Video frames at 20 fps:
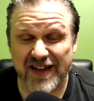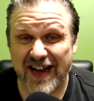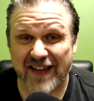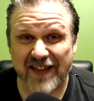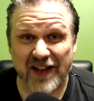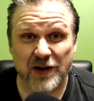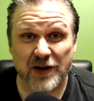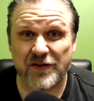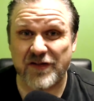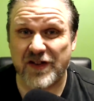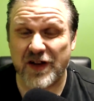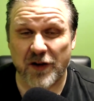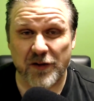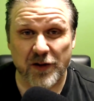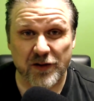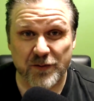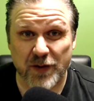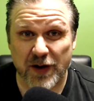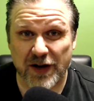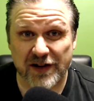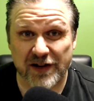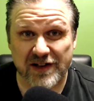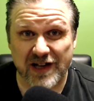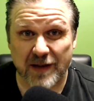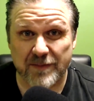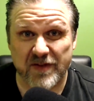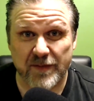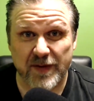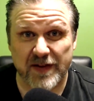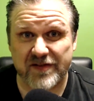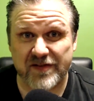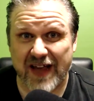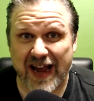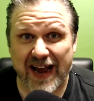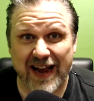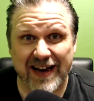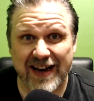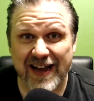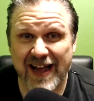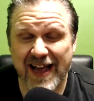And then you see all those fucking clips of it
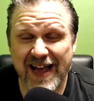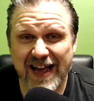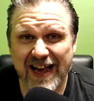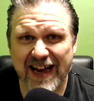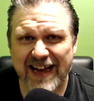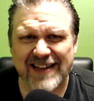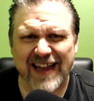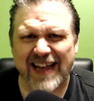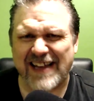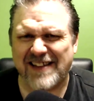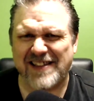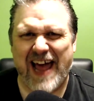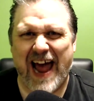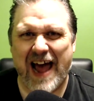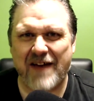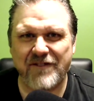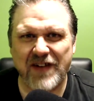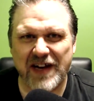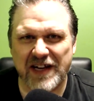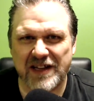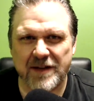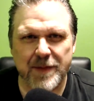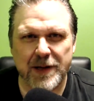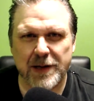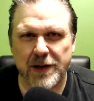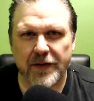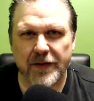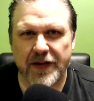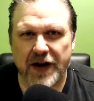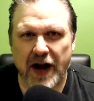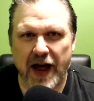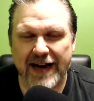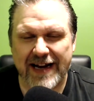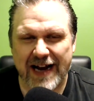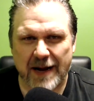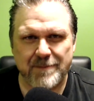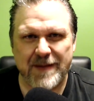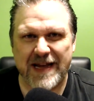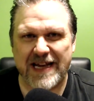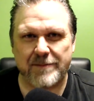saying it, like laughing in the middle of the night
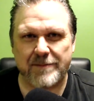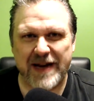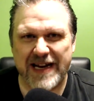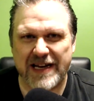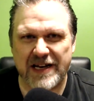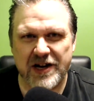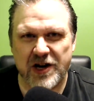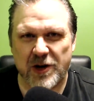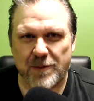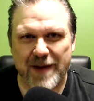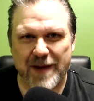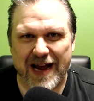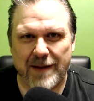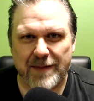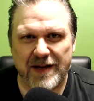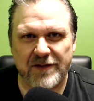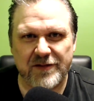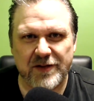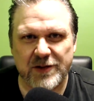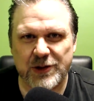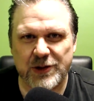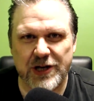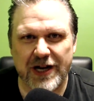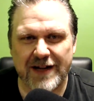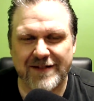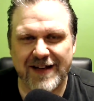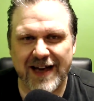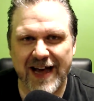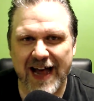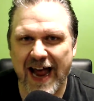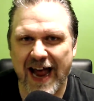and being mean to your babies and shit.